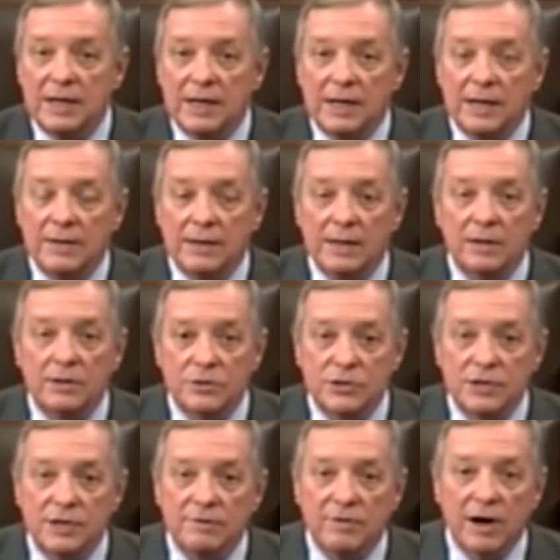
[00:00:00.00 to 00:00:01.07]
and the
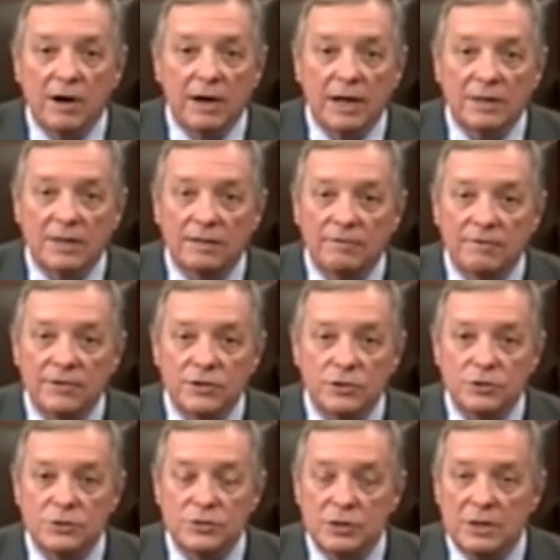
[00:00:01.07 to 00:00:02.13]
energy of our elected
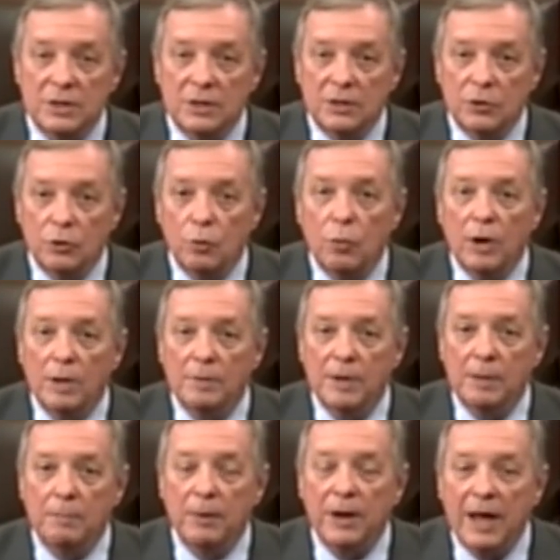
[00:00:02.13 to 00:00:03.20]
officials who want to be
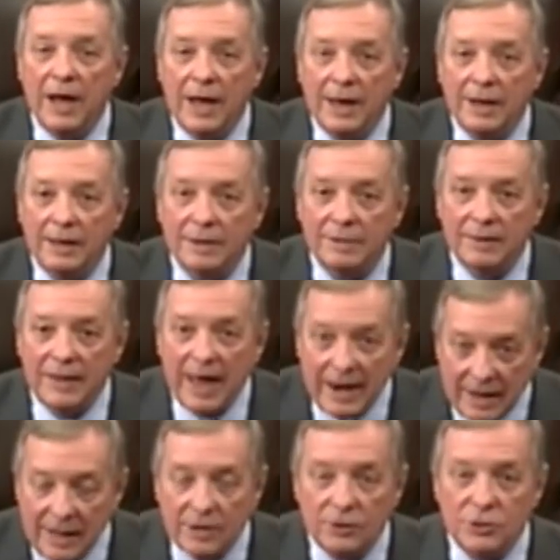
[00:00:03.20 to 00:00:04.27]
applying
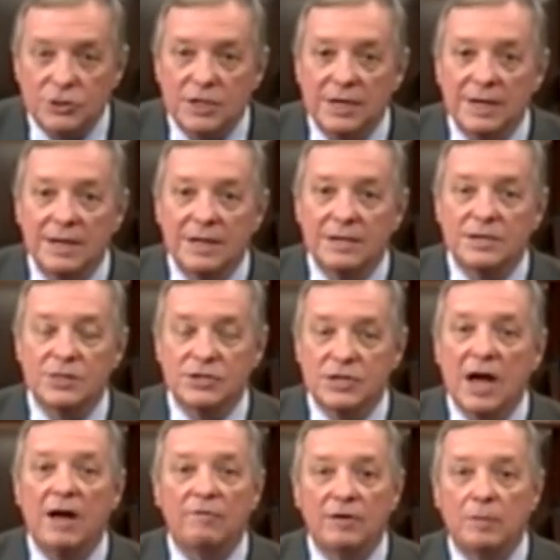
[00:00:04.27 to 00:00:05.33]
that energy to
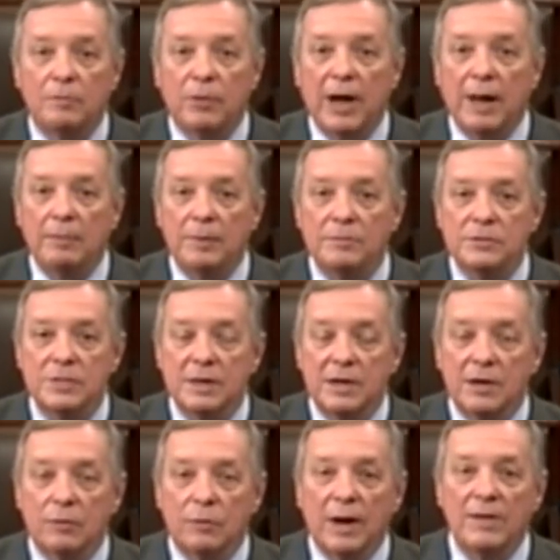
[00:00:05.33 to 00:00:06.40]
solving problems
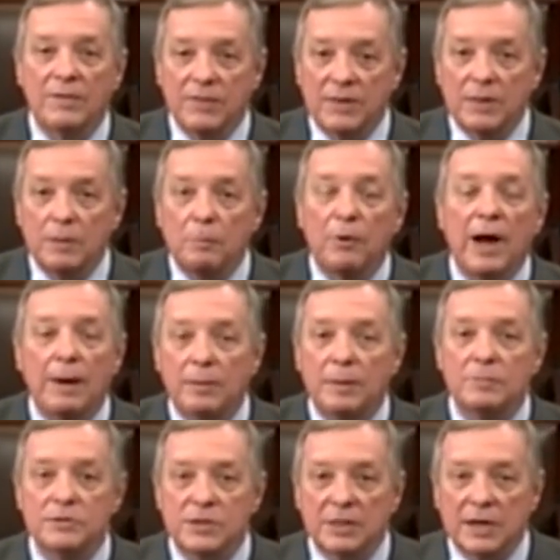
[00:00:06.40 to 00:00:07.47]
rather than the
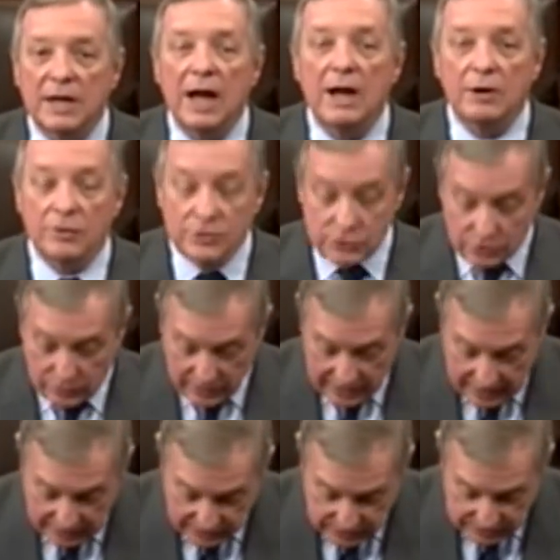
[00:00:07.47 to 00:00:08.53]
problems that Congress
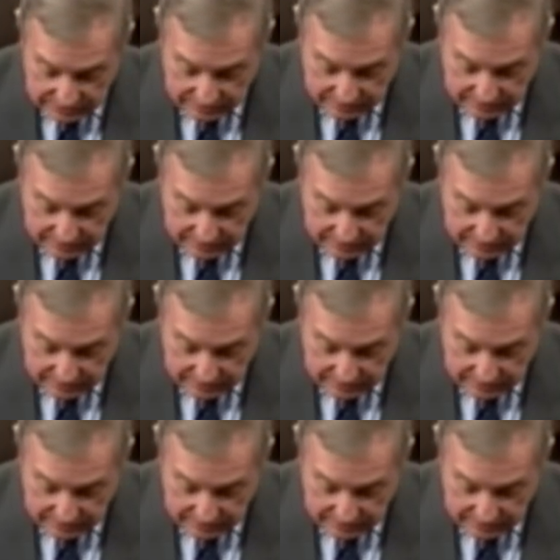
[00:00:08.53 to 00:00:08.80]
creates.